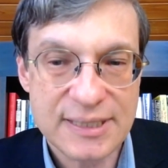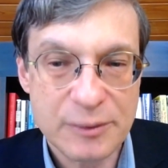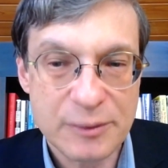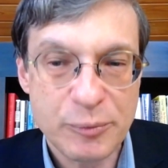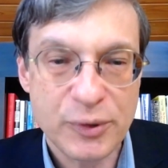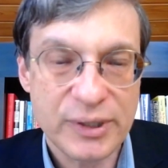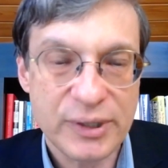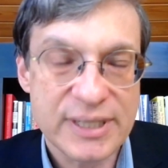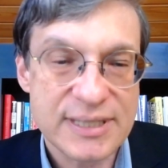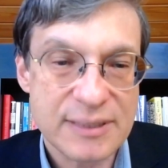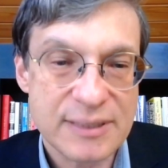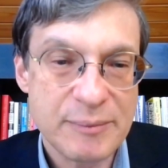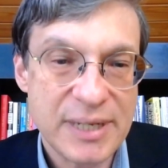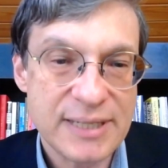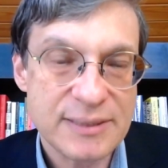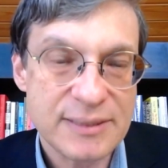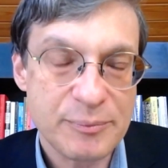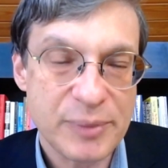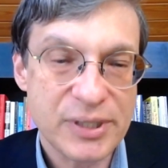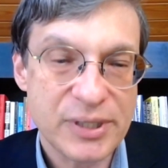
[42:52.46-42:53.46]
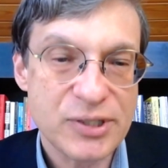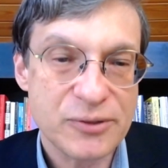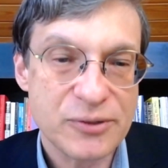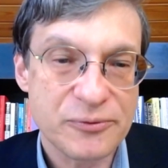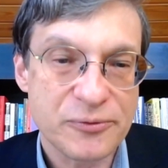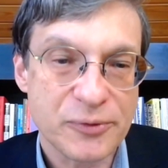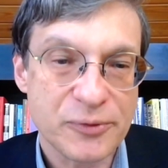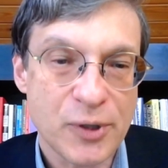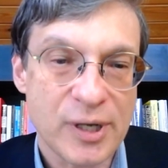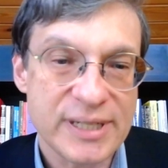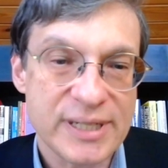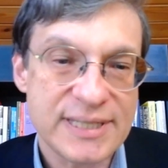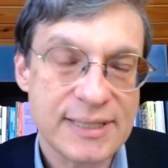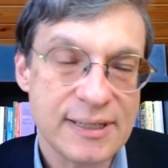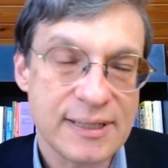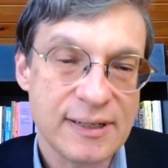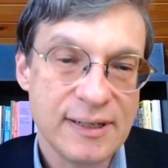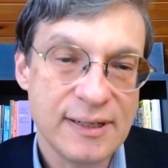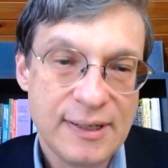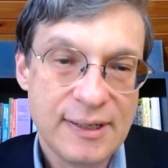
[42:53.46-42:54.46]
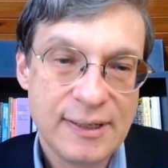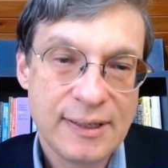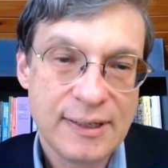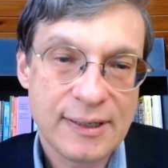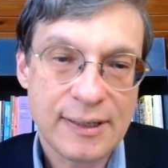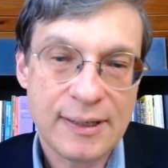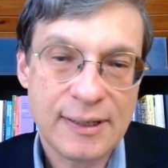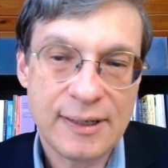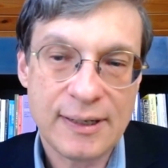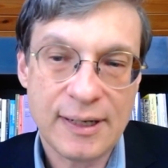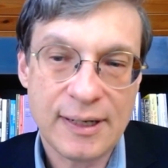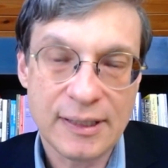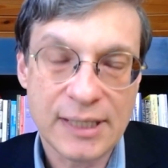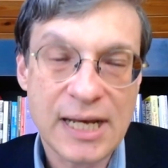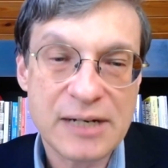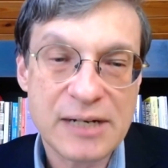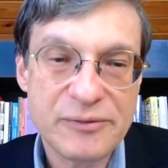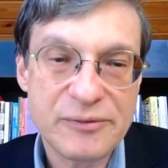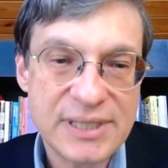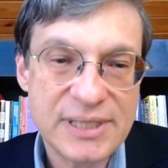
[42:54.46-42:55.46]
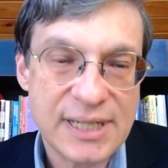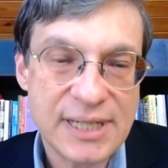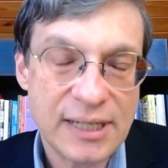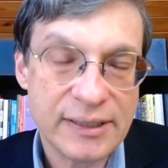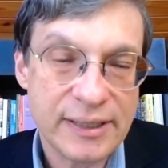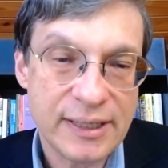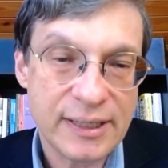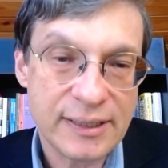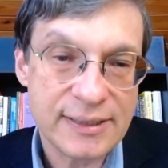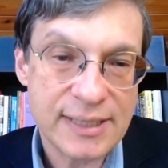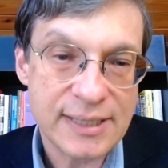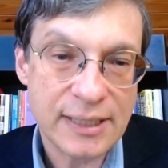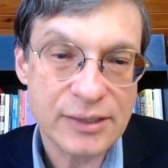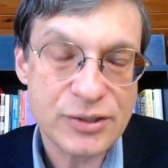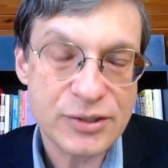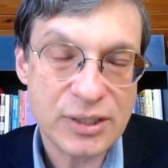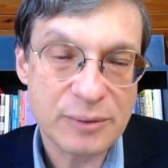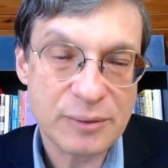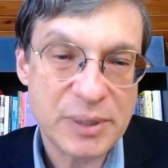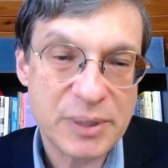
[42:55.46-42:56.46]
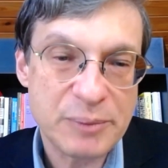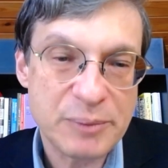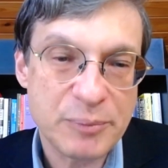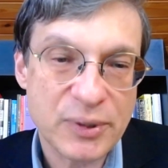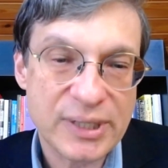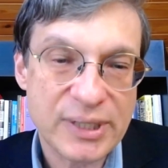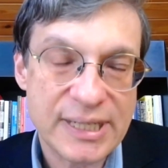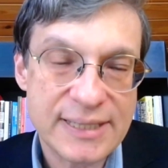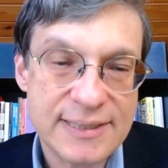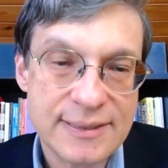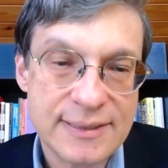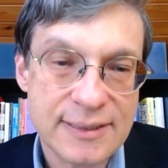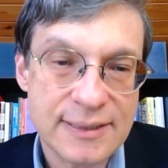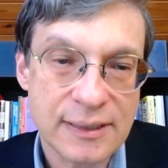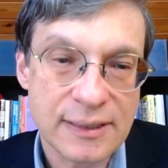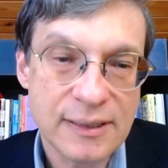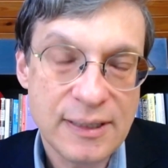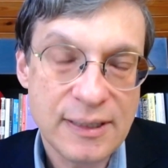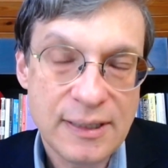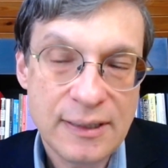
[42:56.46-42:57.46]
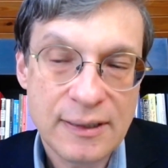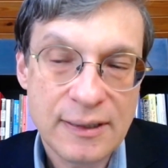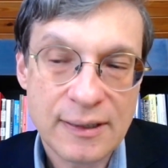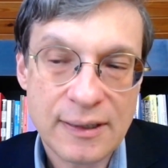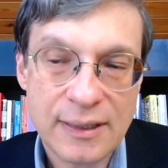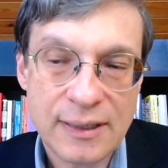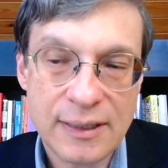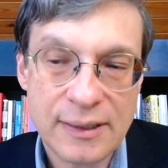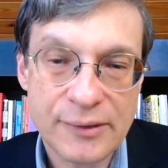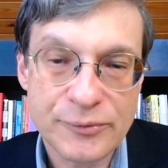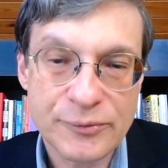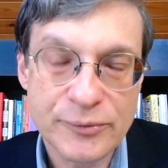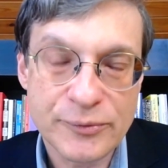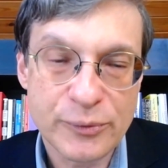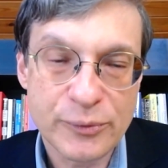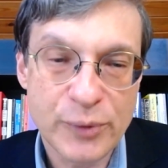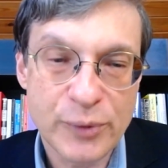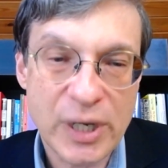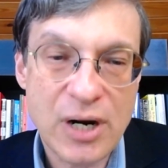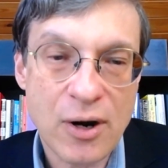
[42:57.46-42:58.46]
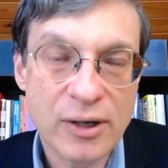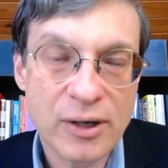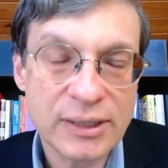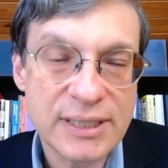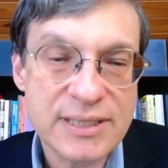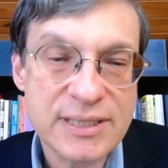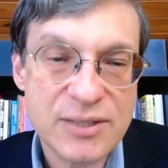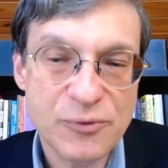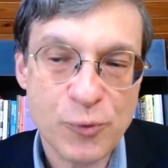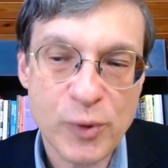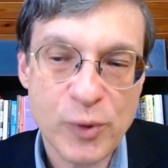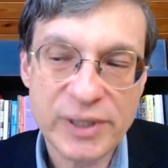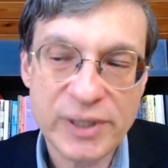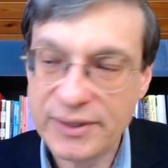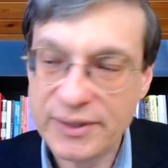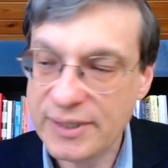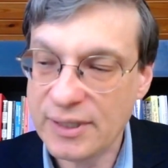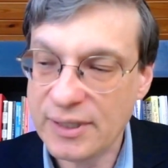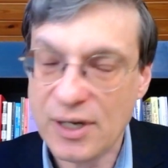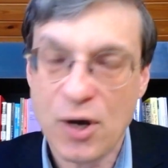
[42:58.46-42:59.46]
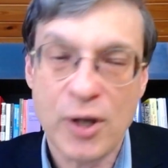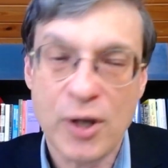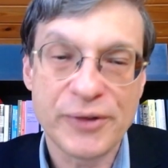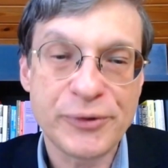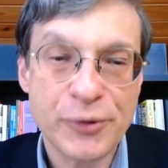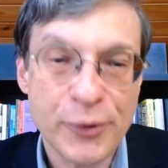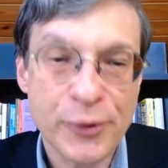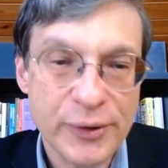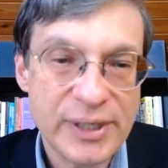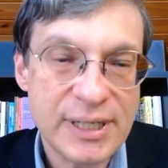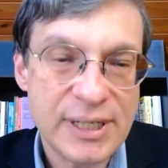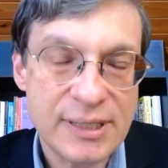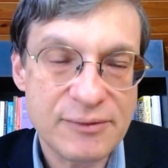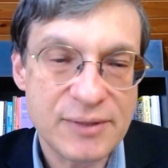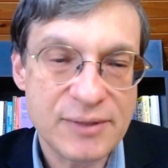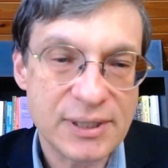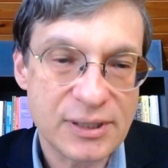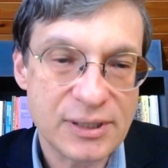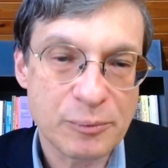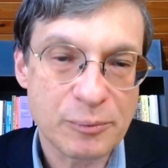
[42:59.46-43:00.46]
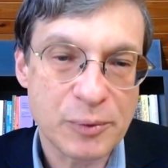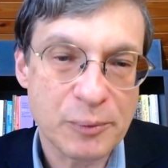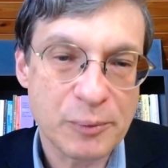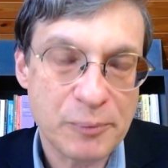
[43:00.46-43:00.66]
liberalism has a bunch of flaws that a lot of intelligent people can see, regardless of what the alternative that they're